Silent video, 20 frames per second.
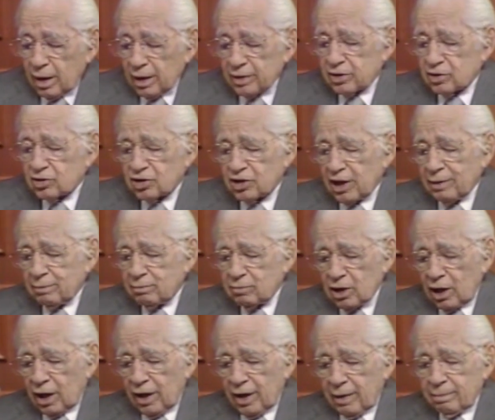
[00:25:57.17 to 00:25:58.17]
At the same
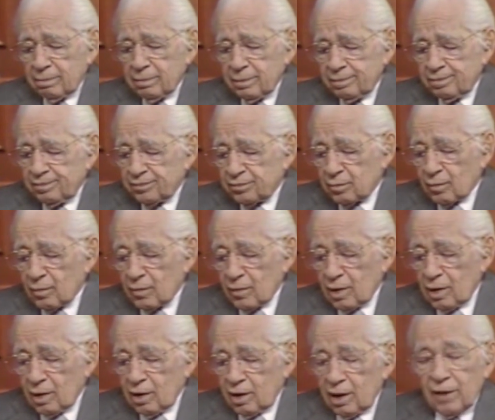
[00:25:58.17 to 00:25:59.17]
time,
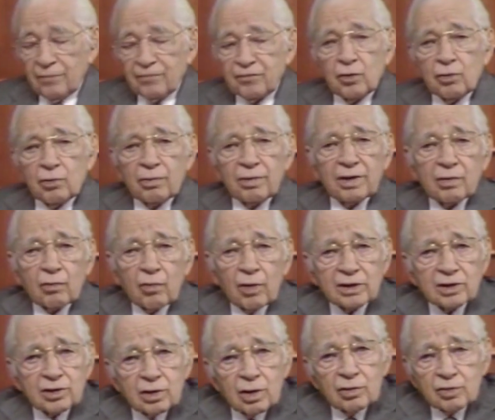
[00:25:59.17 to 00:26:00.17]
if you
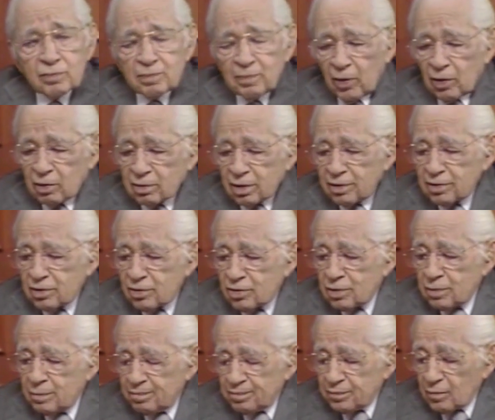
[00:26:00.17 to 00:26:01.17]
request those
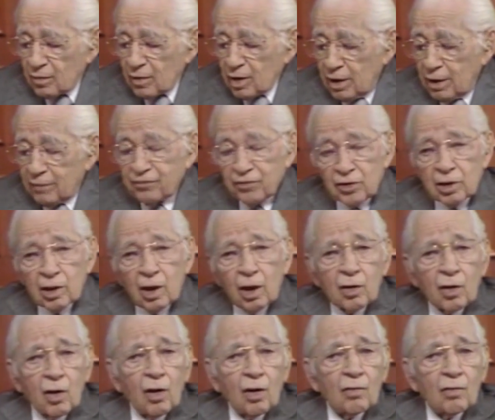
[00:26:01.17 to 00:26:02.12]
booklets, if you're not